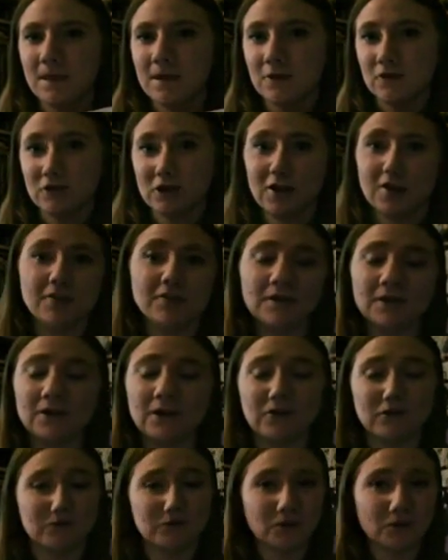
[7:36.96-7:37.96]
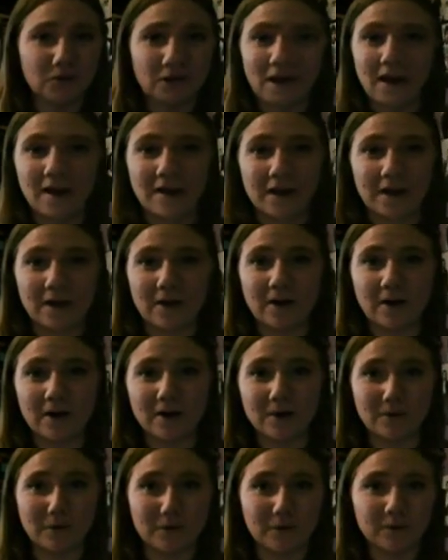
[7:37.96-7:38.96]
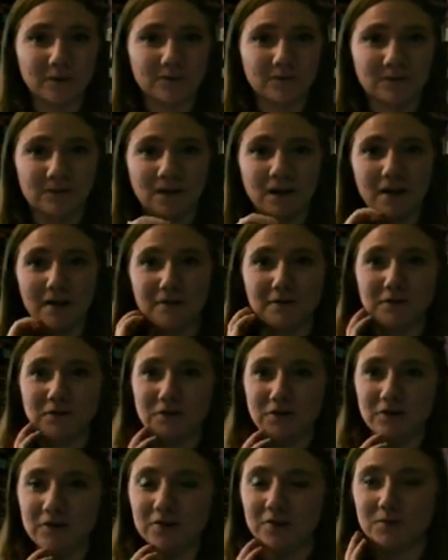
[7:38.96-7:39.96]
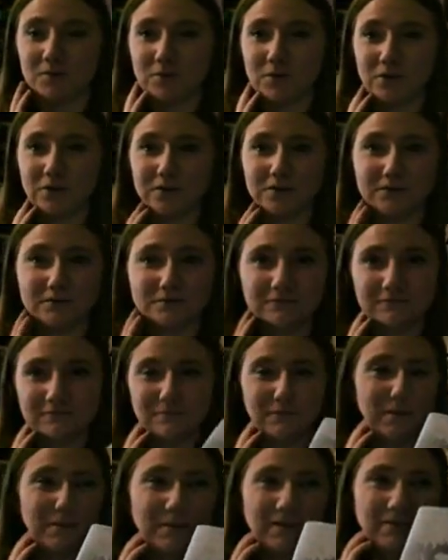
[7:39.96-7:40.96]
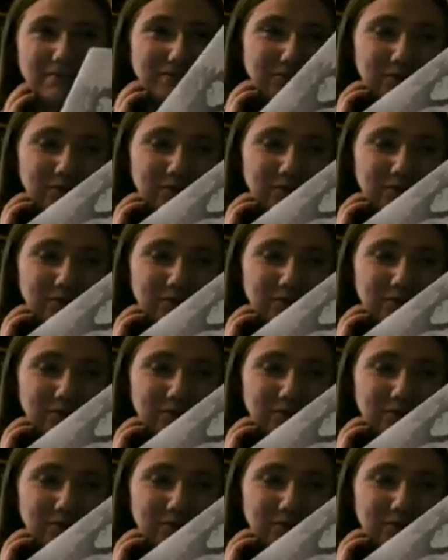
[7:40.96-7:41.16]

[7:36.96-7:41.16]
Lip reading: trying to figure out just who the hell they are and what they have to do in this world, maybe.